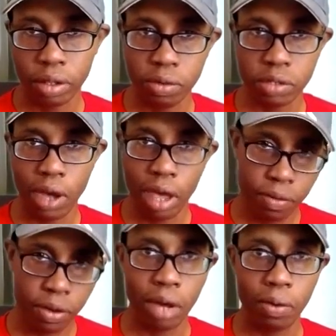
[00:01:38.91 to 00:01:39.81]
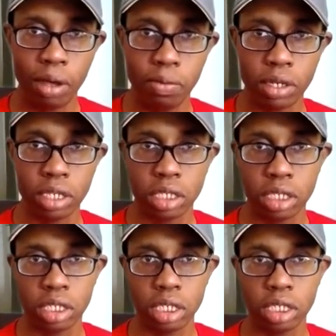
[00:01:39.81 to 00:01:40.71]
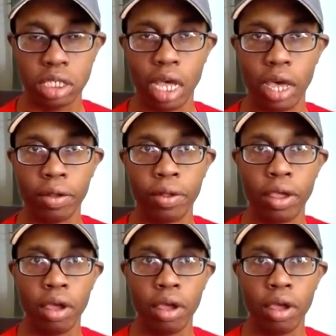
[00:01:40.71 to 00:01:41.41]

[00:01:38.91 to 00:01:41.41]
The reason why I feel that way because it's just like